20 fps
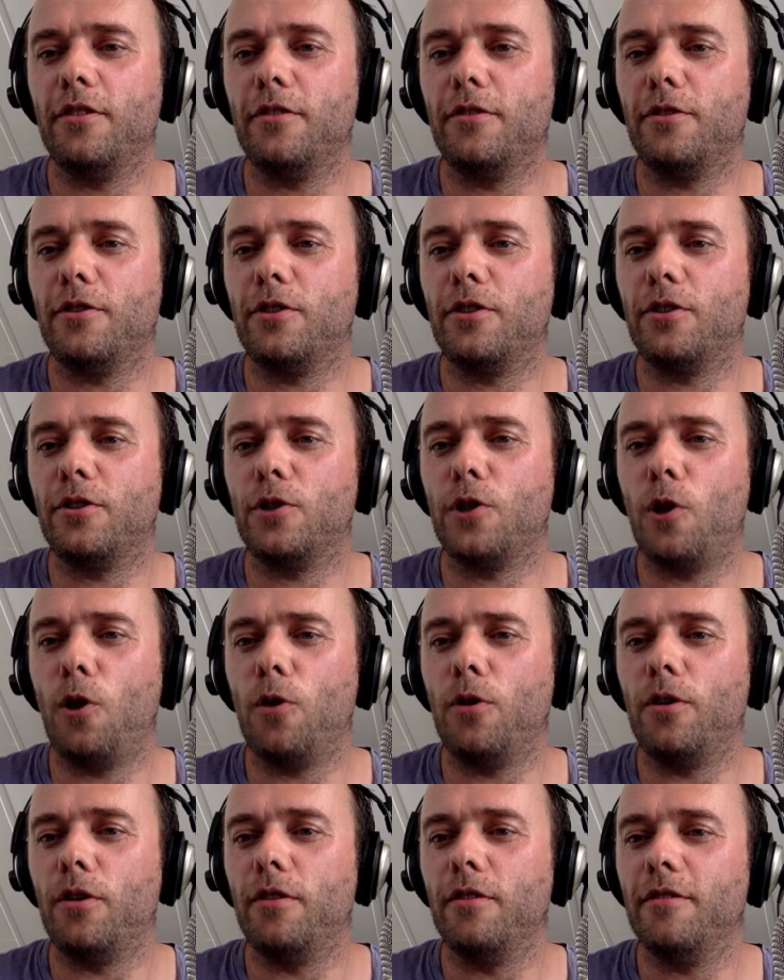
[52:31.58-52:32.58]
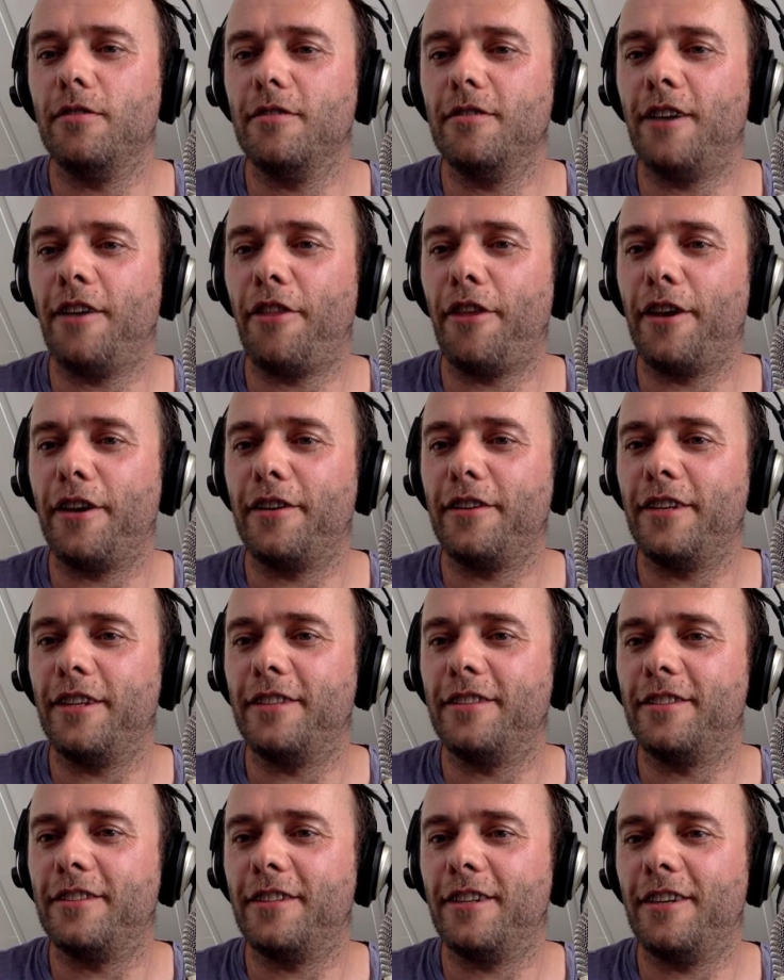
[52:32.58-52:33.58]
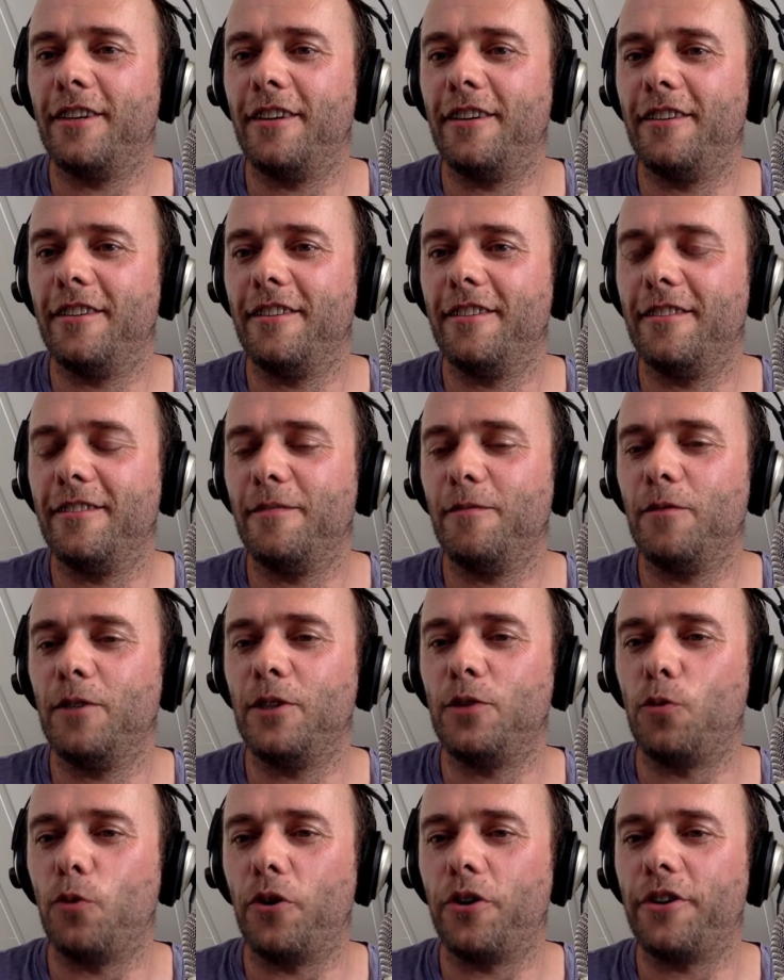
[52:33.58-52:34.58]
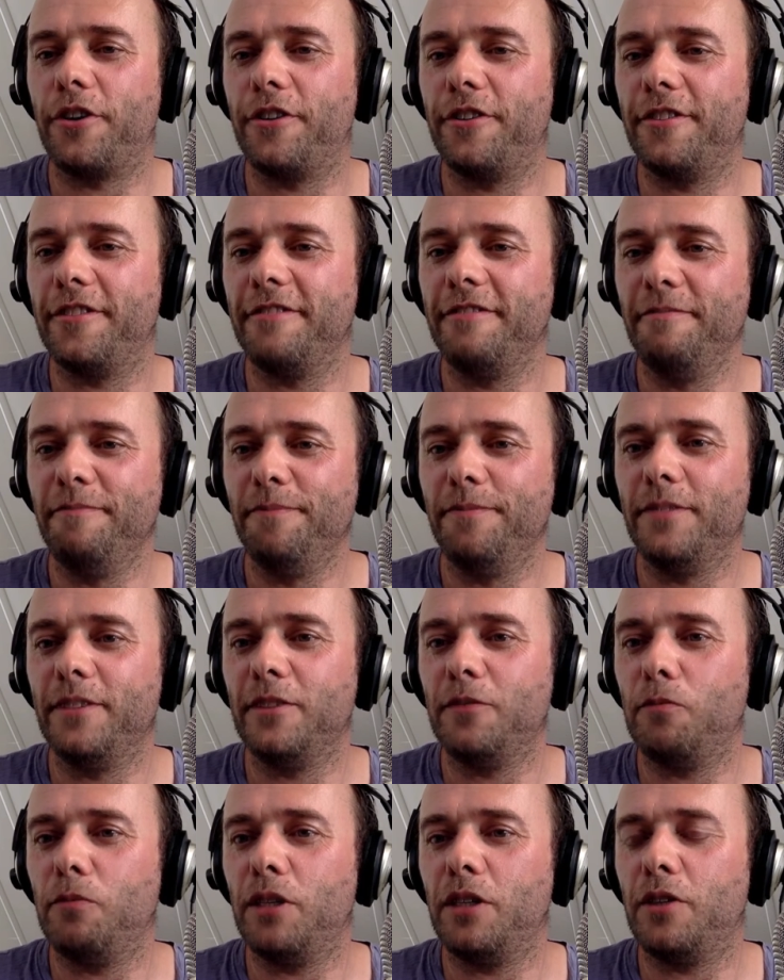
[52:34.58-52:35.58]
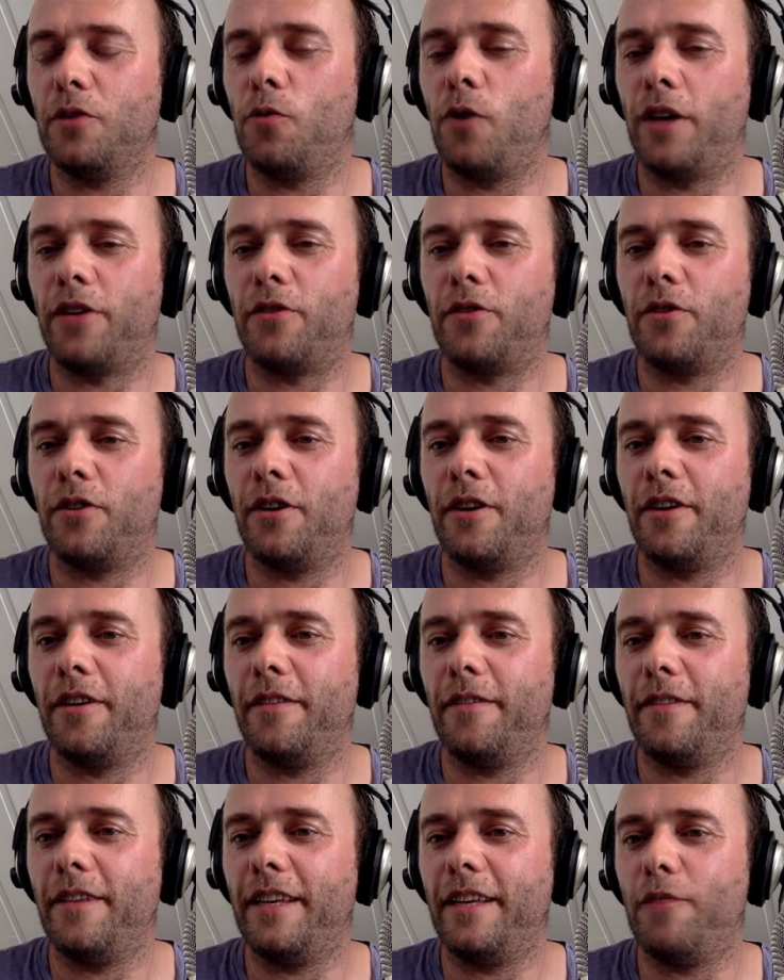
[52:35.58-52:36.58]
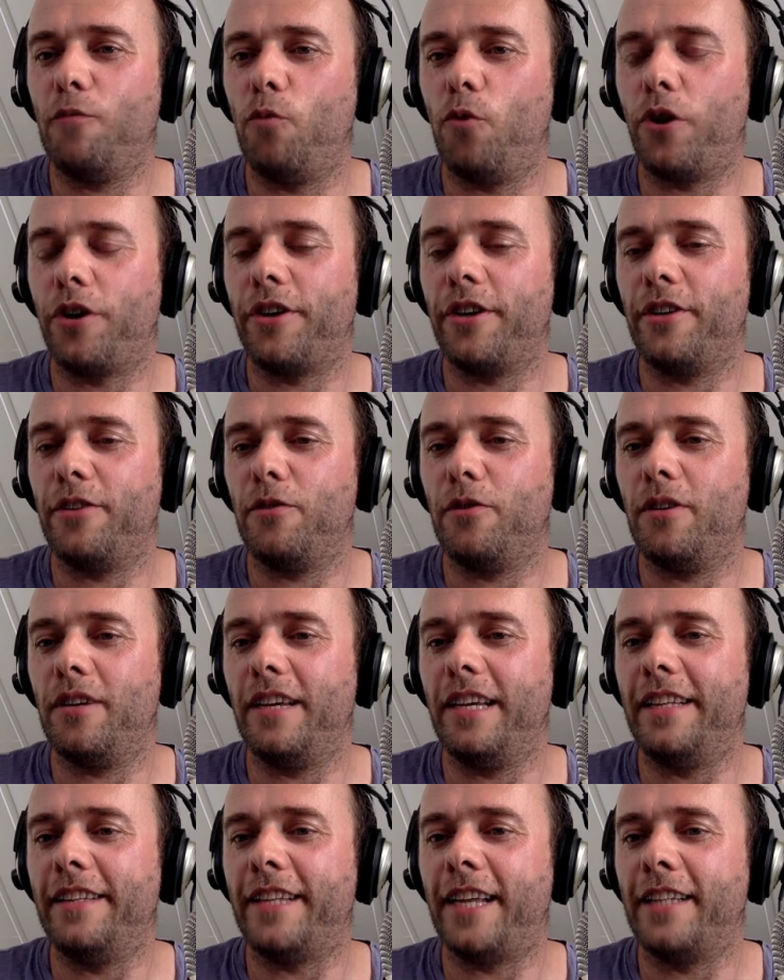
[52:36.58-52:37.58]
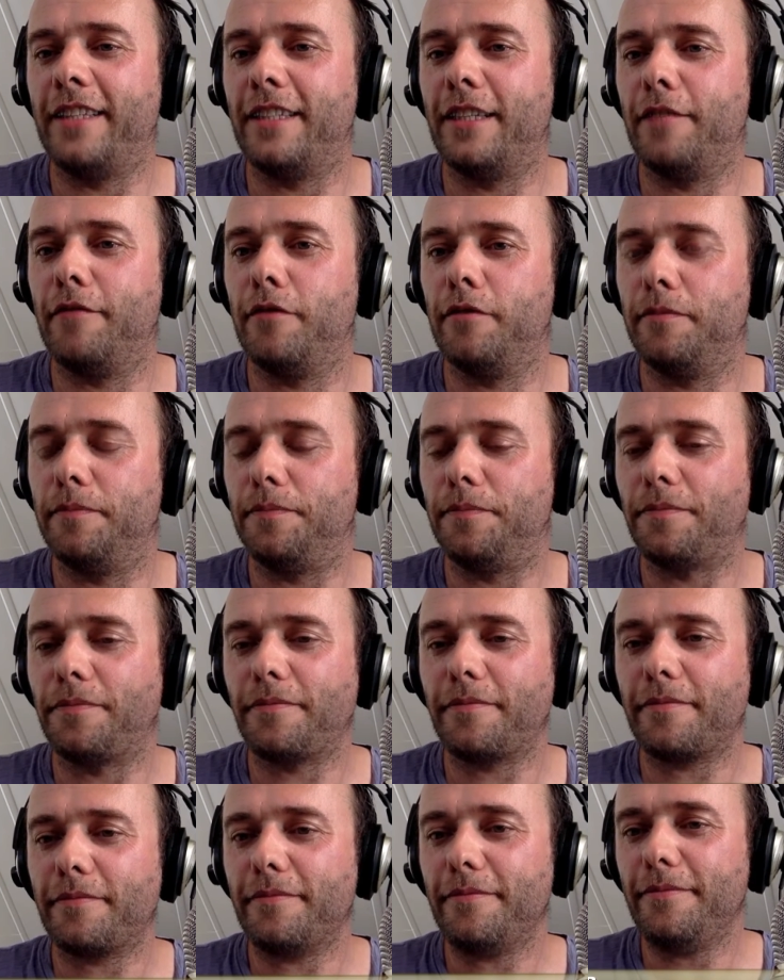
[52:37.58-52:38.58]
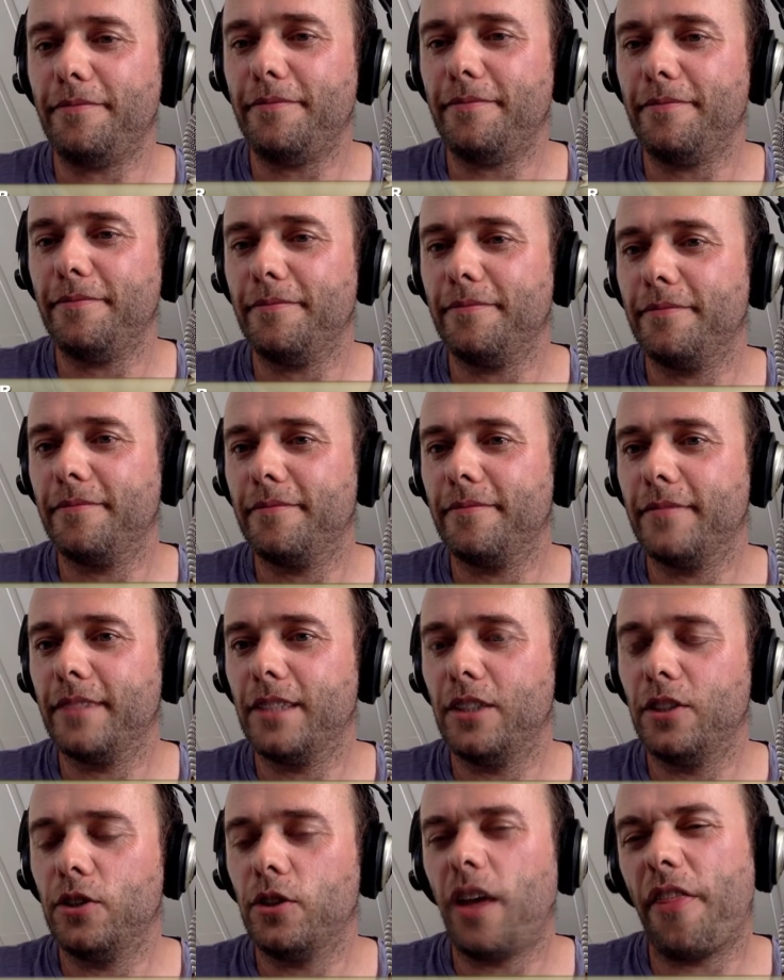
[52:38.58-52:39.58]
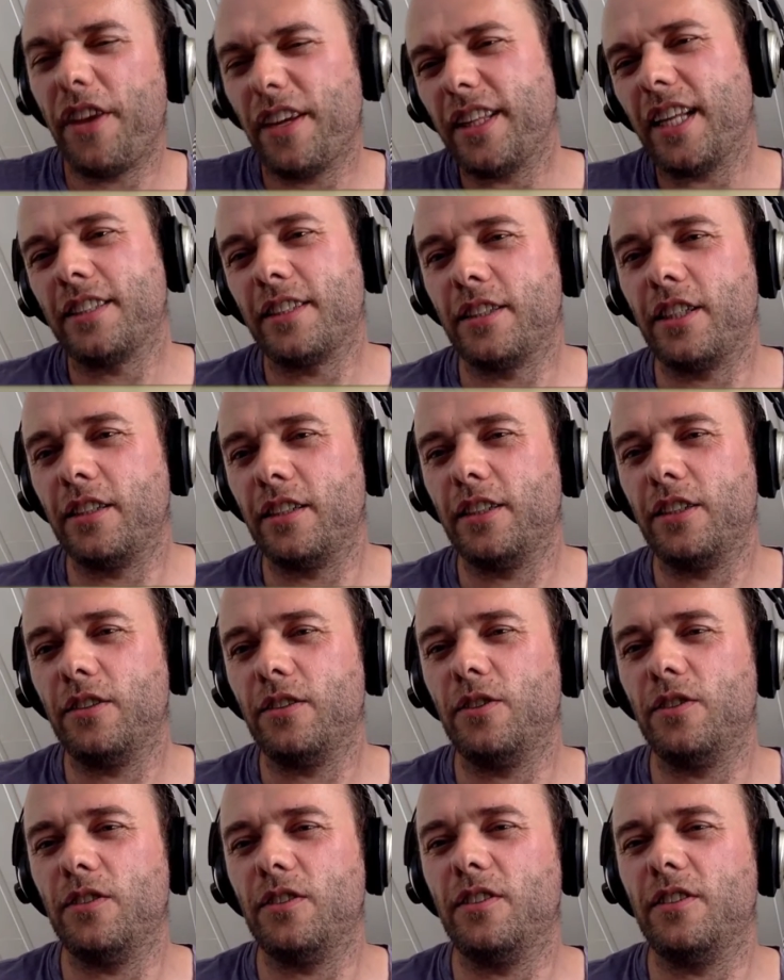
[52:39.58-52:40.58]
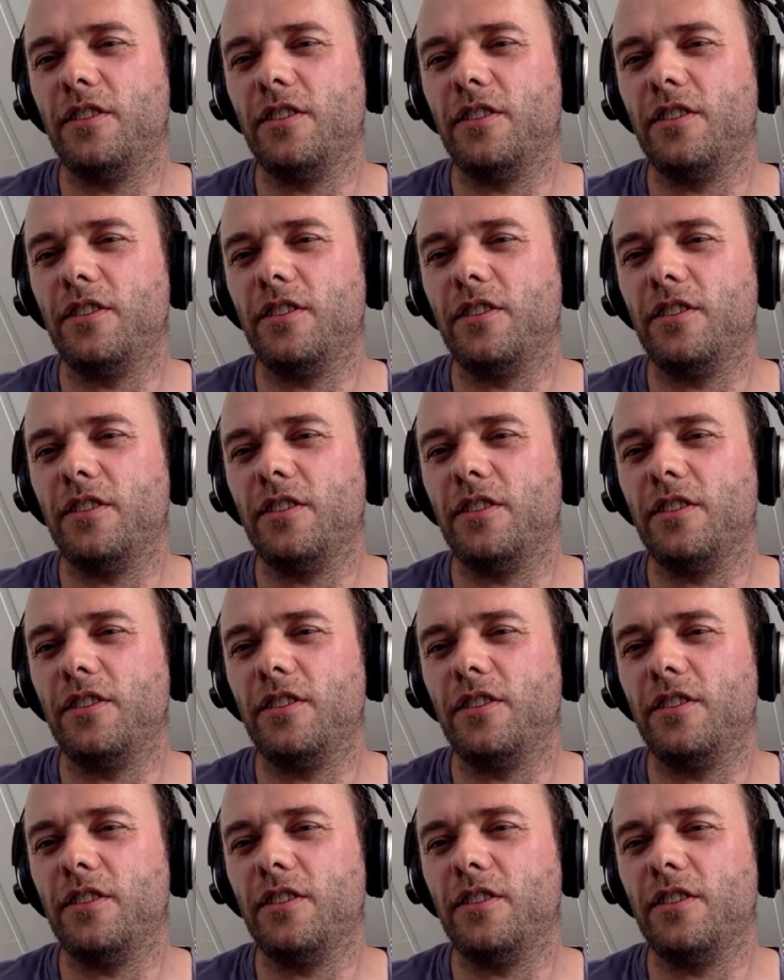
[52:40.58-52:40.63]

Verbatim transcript: slog. I think this this work would be yep. quite work intensive. Yeah, so well, as long as I can get